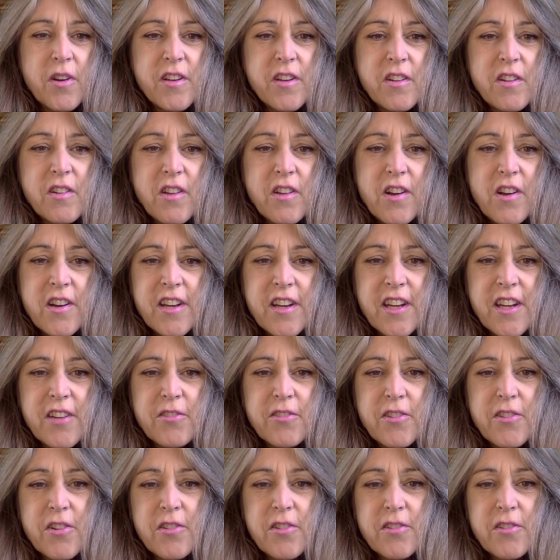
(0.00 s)
on a
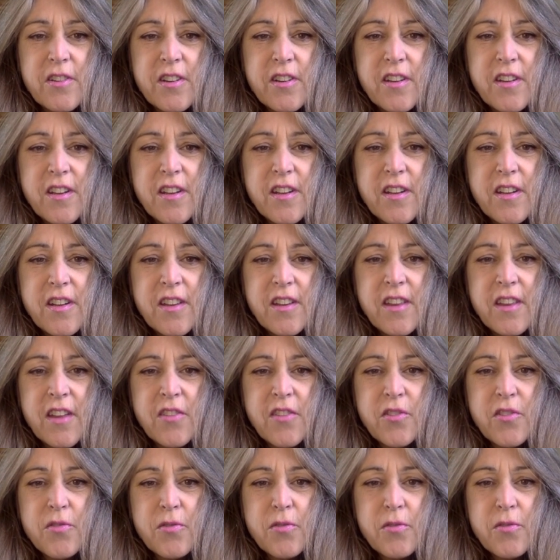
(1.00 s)
logging road.
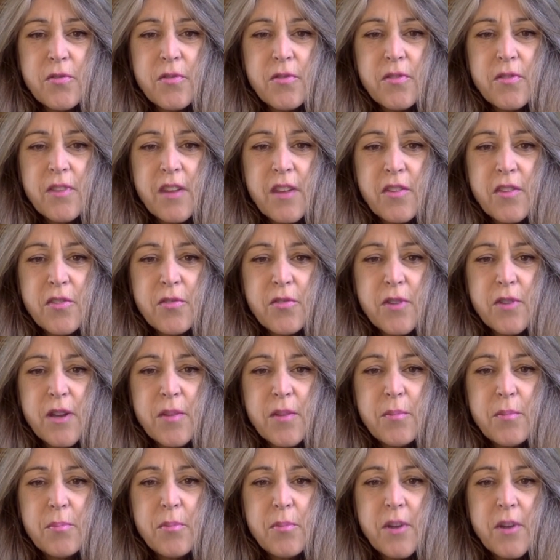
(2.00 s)
That's that's
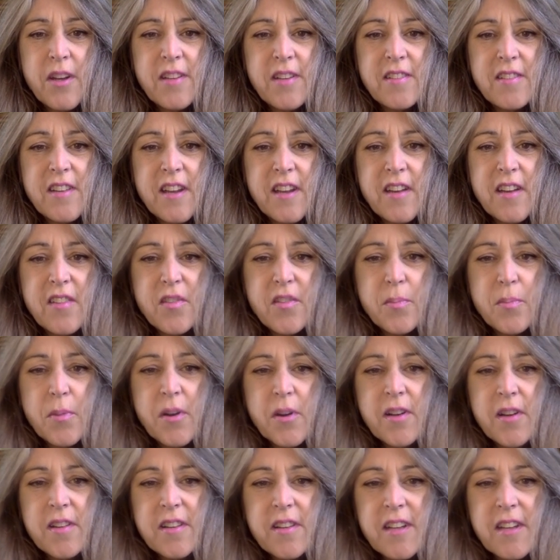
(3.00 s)
right. Bright day,
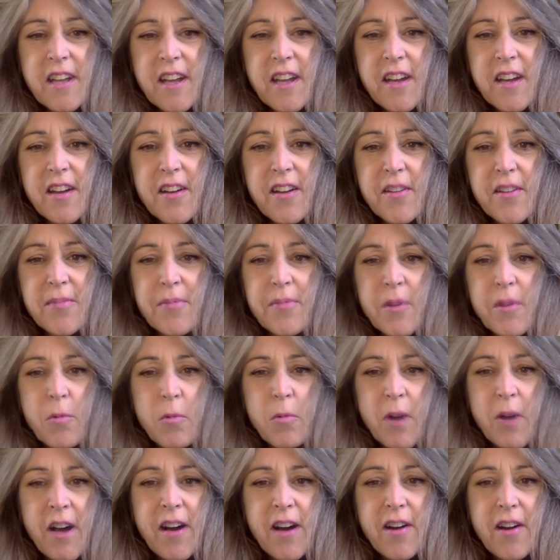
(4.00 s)
sparkling air.
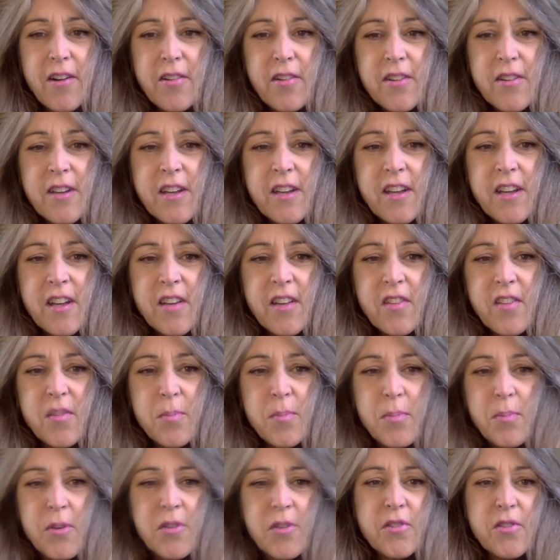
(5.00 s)
Wow, it's
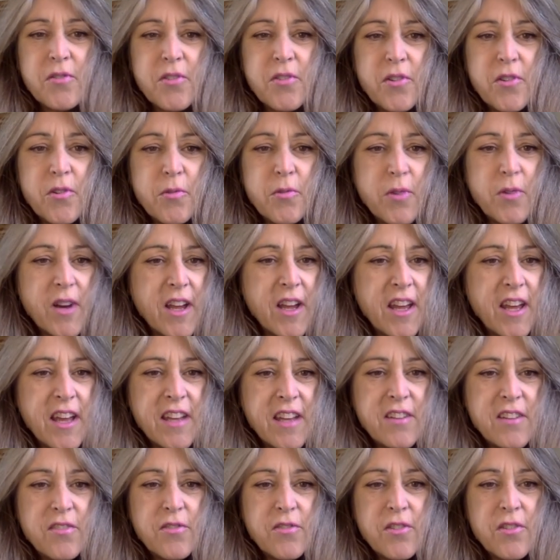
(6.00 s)
beautiful. We're
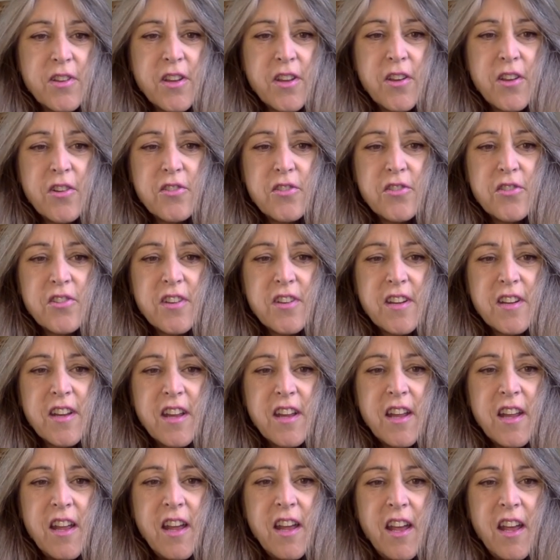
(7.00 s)
headed for the ocean.
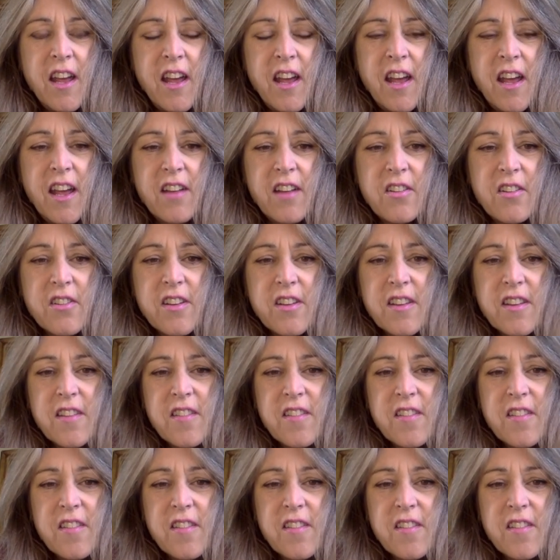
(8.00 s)
And look at